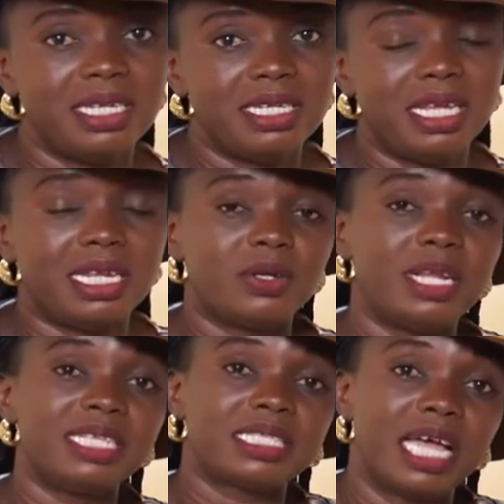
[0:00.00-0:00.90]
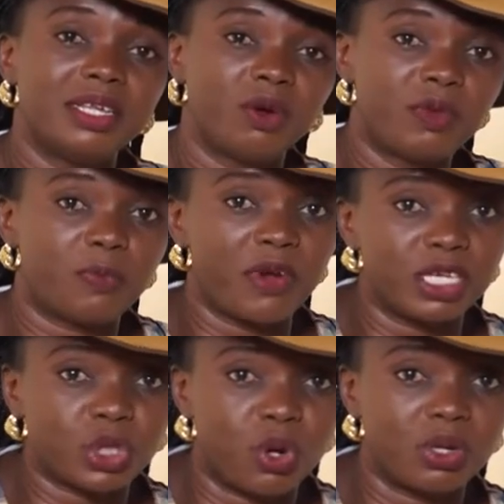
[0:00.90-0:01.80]
Then another sign of
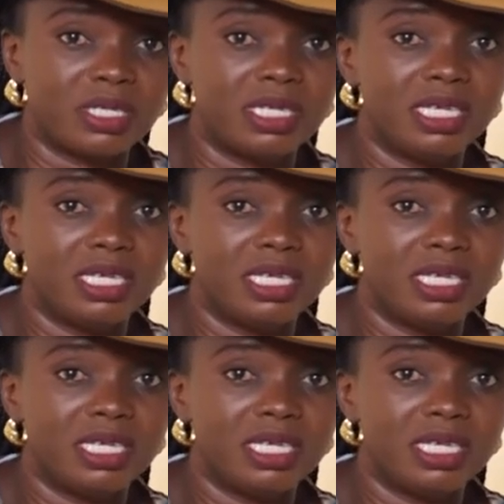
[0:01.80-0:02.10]
depression